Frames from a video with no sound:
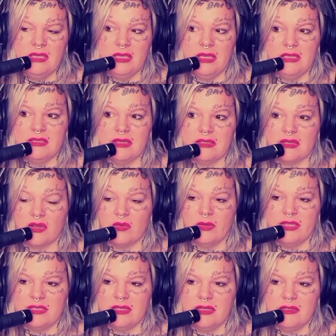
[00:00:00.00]
Is this a
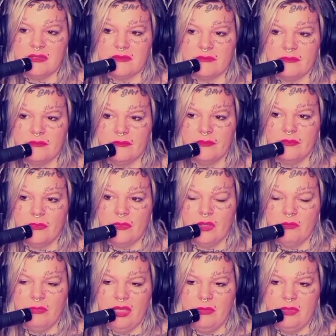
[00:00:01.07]
coincidence?
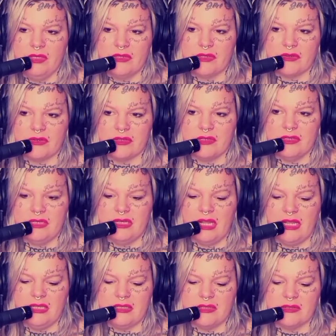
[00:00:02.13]
Maybe certain
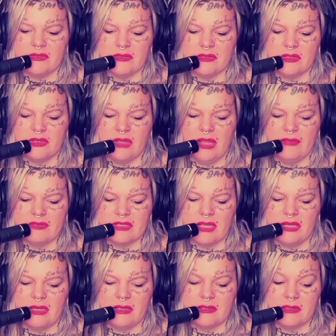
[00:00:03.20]
dates you'll have
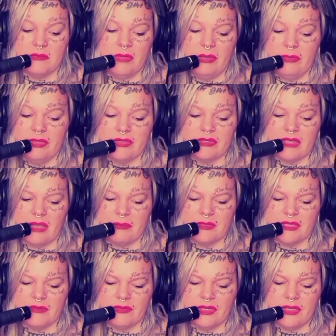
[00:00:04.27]
sightings, and maybe it just happens
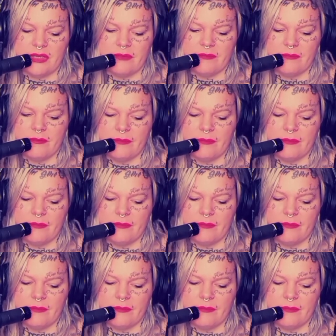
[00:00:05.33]
every day.